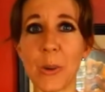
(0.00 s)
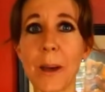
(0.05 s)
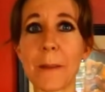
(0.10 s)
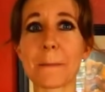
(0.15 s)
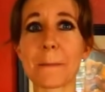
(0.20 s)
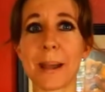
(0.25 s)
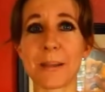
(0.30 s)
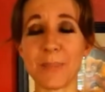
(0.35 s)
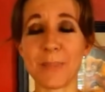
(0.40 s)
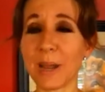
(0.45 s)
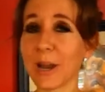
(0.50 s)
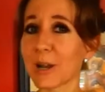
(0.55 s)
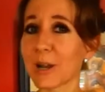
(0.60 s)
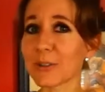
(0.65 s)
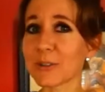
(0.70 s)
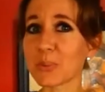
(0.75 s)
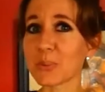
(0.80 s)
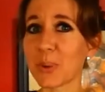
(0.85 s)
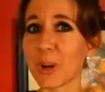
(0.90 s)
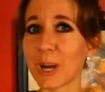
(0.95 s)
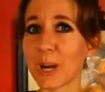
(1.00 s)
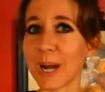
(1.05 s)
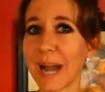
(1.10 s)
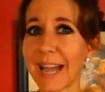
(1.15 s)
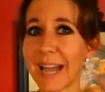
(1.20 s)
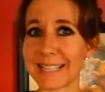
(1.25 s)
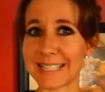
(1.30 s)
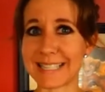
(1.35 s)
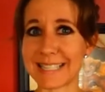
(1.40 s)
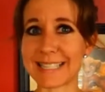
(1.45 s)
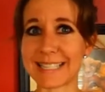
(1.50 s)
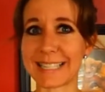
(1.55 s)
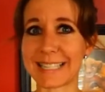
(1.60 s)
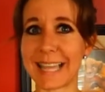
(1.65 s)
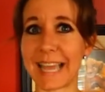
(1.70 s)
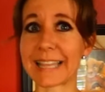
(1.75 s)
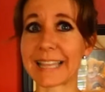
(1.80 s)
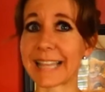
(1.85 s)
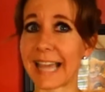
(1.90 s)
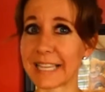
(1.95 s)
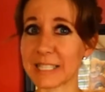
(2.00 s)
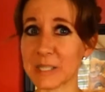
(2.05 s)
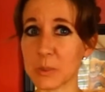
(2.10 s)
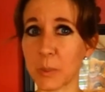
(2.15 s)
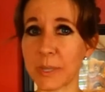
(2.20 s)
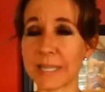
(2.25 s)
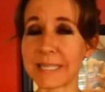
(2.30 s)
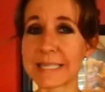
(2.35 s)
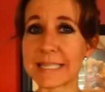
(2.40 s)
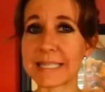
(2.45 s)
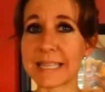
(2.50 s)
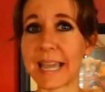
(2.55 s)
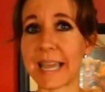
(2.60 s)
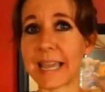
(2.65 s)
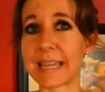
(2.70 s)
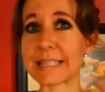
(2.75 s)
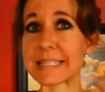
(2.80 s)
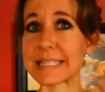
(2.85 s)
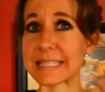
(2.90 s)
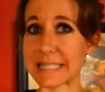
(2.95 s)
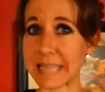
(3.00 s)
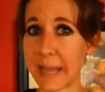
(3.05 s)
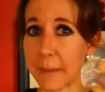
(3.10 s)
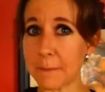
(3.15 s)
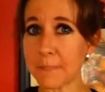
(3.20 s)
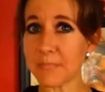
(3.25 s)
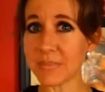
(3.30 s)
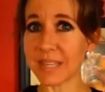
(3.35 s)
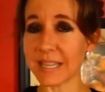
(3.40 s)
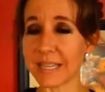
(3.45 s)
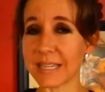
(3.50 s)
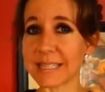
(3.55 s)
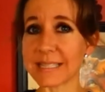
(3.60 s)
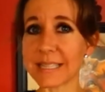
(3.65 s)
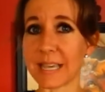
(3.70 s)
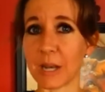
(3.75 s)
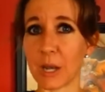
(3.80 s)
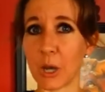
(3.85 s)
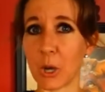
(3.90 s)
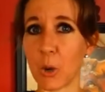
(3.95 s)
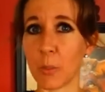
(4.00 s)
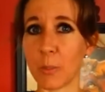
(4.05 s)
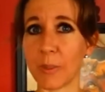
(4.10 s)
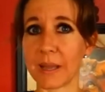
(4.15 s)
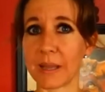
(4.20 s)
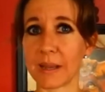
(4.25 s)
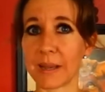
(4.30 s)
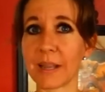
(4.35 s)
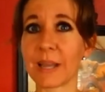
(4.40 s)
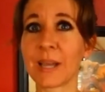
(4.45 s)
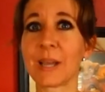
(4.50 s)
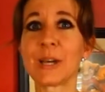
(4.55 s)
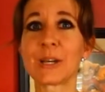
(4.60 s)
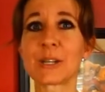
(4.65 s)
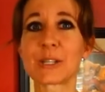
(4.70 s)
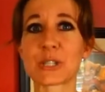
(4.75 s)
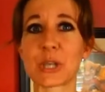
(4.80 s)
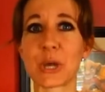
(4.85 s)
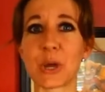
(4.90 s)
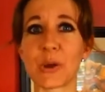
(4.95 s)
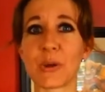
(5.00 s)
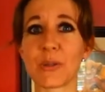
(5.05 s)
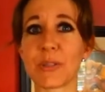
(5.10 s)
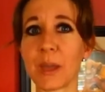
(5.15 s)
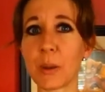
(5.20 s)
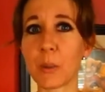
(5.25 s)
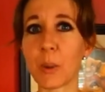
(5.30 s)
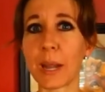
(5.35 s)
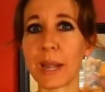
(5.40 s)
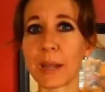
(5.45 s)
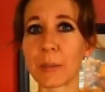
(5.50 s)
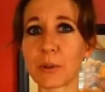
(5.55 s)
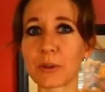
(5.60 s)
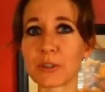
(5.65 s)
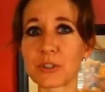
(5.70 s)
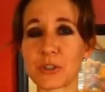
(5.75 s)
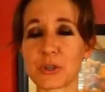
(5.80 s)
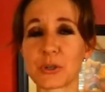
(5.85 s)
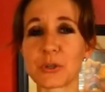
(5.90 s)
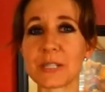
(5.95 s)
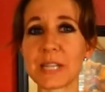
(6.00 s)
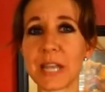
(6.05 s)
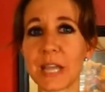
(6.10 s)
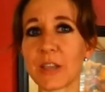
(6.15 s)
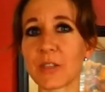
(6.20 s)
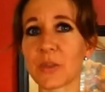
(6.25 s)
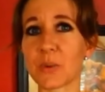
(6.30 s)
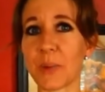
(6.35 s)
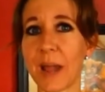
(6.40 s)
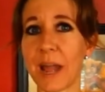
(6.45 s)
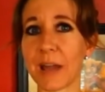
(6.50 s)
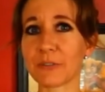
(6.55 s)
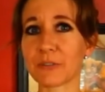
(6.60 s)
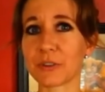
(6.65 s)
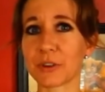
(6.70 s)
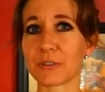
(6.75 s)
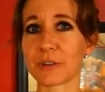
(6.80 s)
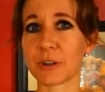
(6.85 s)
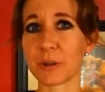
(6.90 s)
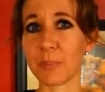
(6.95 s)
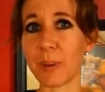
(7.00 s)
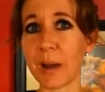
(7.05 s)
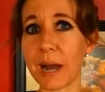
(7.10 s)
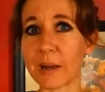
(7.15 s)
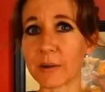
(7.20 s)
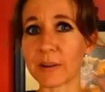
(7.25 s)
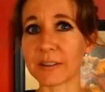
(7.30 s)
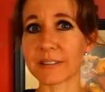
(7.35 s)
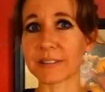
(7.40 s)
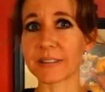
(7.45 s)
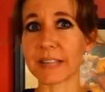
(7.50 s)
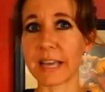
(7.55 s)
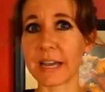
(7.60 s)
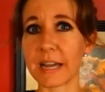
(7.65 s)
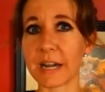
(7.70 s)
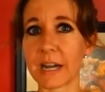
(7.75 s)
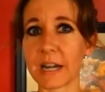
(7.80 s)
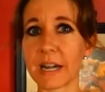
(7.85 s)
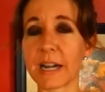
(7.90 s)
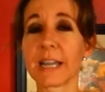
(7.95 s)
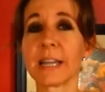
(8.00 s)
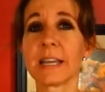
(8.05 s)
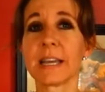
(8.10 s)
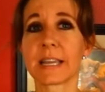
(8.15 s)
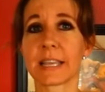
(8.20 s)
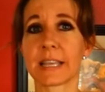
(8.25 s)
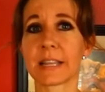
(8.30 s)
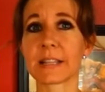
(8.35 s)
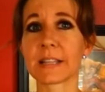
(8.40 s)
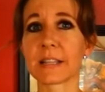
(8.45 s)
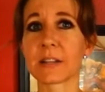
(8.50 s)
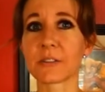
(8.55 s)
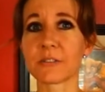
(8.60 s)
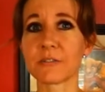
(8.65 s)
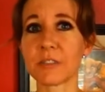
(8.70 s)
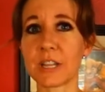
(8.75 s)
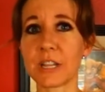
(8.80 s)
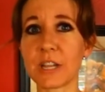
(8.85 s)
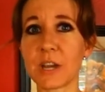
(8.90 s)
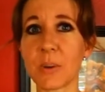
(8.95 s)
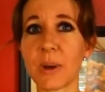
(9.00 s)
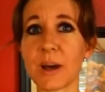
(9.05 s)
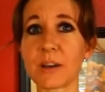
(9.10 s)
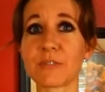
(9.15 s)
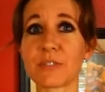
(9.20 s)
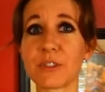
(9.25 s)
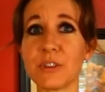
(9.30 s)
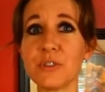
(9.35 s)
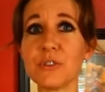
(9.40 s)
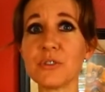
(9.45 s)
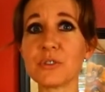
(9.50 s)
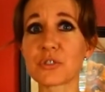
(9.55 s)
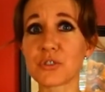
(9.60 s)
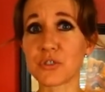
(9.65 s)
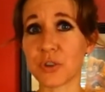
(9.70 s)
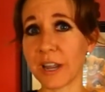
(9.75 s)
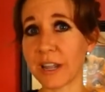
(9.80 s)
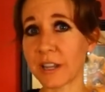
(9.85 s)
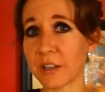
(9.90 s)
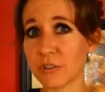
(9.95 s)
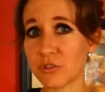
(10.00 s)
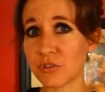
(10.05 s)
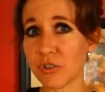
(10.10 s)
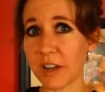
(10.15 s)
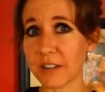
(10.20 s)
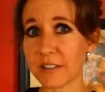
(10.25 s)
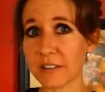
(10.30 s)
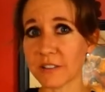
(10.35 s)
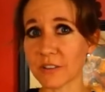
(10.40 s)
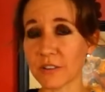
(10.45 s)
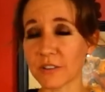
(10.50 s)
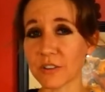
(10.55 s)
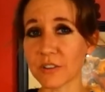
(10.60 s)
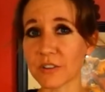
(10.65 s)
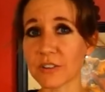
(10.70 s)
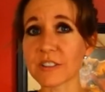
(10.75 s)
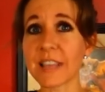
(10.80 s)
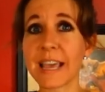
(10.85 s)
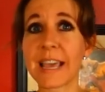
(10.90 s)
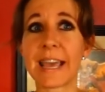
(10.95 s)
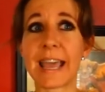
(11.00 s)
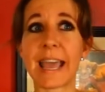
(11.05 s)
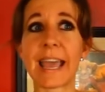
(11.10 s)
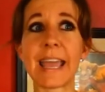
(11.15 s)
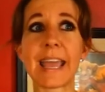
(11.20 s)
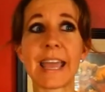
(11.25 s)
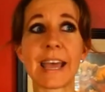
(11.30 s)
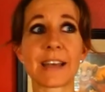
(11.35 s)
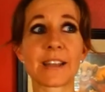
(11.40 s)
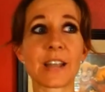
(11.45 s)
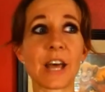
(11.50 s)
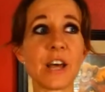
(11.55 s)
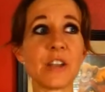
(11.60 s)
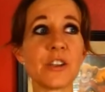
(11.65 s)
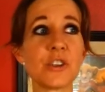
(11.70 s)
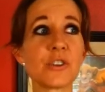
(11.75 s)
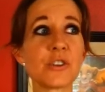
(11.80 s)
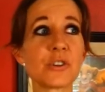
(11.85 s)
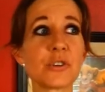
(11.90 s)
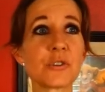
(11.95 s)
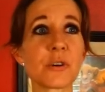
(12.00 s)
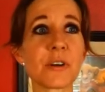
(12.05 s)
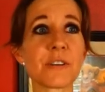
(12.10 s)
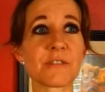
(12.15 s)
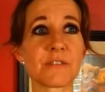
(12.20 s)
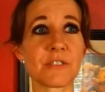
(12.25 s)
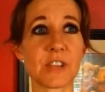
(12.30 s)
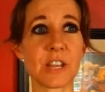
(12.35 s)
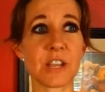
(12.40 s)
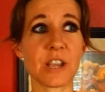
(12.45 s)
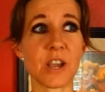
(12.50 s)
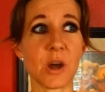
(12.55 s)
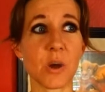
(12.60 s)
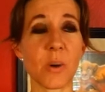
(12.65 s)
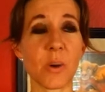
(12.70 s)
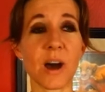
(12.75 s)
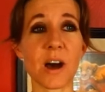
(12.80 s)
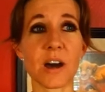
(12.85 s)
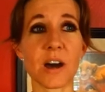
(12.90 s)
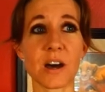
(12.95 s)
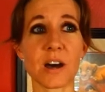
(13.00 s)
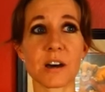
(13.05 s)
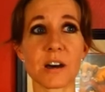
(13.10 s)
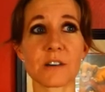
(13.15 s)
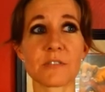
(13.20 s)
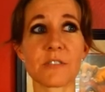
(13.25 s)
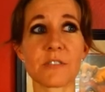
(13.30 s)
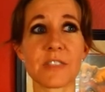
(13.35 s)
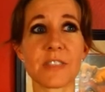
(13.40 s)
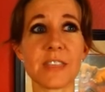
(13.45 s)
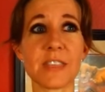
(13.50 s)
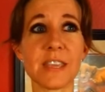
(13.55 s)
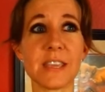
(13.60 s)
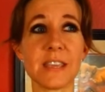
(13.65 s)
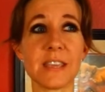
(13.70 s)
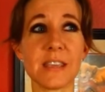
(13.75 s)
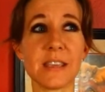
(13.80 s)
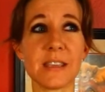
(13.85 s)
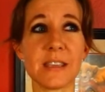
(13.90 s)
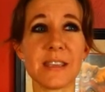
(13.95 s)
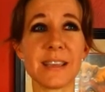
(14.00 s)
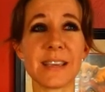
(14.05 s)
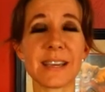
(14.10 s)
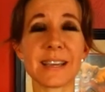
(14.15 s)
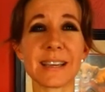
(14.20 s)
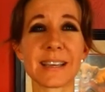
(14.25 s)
my parents were at Disneyland last Wednesday. Some things had opened, so they were able to take the raft over to Pirate's Lair, get a little video of the new train trestles, and a new video of the